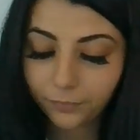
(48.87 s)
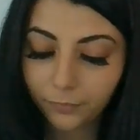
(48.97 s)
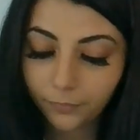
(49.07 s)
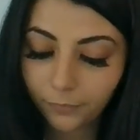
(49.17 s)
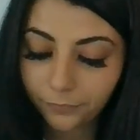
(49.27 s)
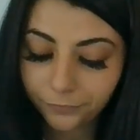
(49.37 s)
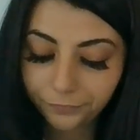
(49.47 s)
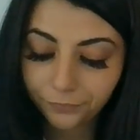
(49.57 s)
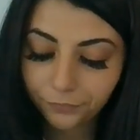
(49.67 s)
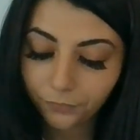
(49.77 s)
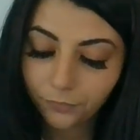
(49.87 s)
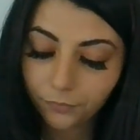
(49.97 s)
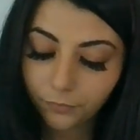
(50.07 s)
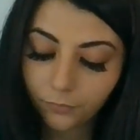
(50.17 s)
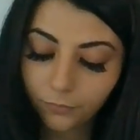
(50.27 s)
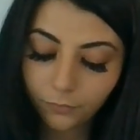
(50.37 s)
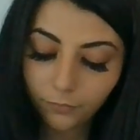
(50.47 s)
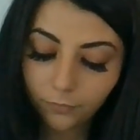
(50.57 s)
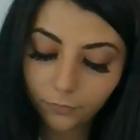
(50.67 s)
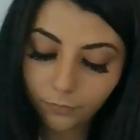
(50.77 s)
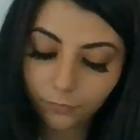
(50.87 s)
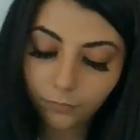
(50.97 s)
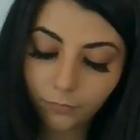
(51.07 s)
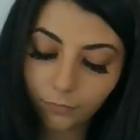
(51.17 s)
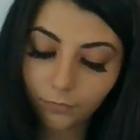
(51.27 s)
Nothing is said.